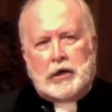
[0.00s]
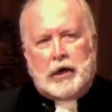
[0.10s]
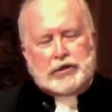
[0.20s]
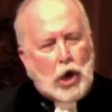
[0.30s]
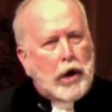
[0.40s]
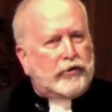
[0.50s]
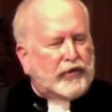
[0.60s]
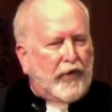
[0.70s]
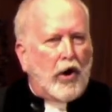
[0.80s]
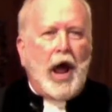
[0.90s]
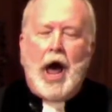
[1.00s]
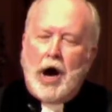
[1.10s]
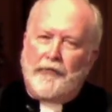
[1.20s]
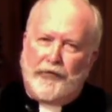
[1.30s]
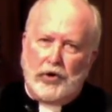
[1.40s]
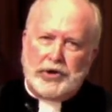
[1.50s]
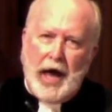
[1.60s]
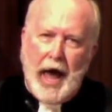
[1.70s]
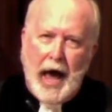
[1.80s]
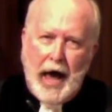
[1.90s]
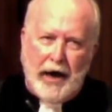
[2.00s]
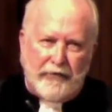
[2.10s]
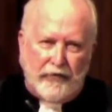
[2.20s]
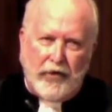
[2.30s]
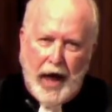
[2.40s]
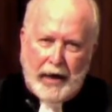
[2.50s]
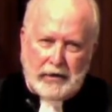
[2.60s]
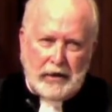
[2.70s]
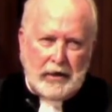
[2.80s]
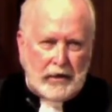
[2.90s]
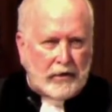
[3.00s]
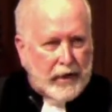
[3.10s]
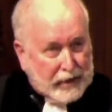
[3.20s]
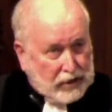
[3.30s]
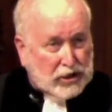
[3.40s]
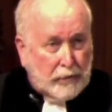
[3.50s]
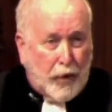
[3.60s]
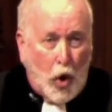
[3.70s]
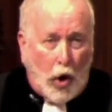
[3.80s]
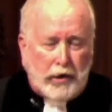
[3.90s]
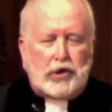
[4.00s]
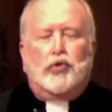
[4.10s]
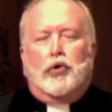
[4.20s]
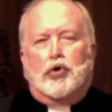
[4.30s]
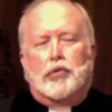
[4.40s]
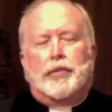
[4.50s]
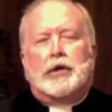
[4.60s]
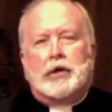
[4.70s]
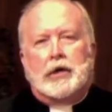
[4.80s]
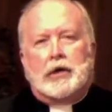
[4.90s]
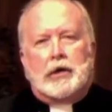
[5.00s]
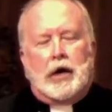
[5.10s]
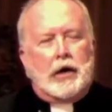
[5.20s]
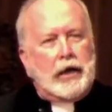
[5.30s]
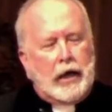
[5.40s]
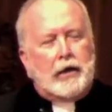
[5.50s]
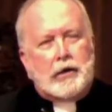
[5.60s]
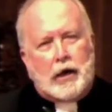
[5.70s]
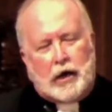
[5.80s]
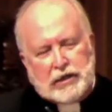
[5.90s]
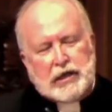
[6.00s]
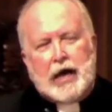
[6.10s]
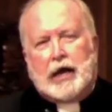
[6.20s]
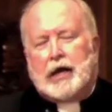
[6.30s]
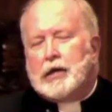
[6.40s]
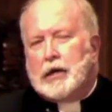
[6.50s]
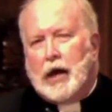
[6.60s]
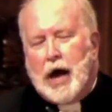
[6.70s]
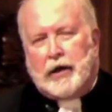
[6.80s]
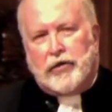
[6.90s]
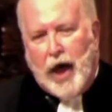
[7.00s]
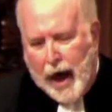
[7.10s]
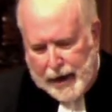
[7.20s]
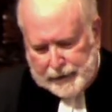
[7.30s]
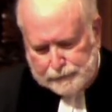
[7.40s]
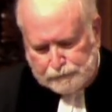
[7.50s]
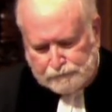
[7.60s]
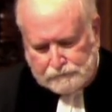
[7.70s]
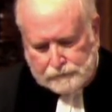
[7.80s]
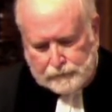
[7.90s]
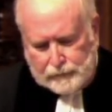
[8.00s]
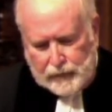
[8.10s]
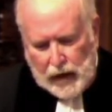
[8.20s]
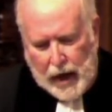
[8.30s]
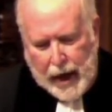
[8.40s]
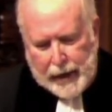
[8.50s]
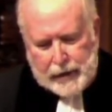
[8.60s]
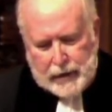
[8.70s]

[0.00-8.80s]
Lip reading: And so it was very helpful to have that support group in a setting like that. And